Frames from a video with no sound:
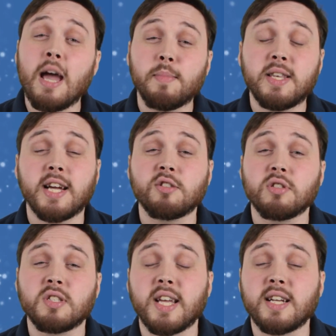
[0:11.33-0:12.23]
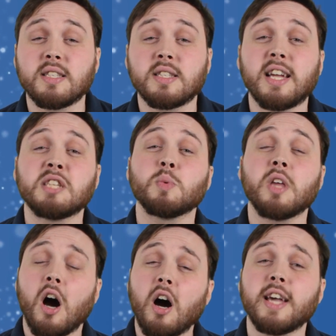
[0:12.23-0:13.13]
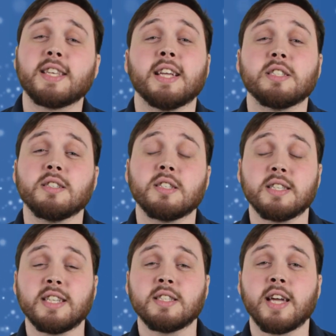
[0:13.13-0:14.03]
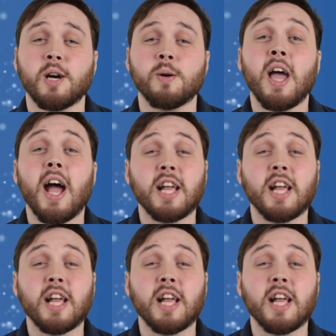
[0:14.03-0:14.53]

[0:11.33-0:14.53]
ambidextrous second stage with a high attention to detail